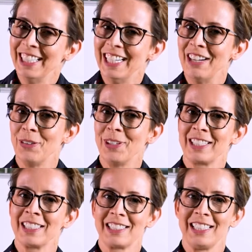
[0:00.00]
everyone
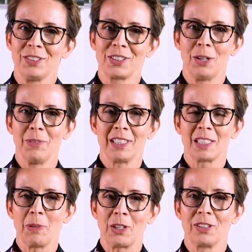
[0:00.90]
can see your comments,
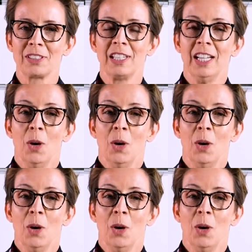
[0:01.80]
because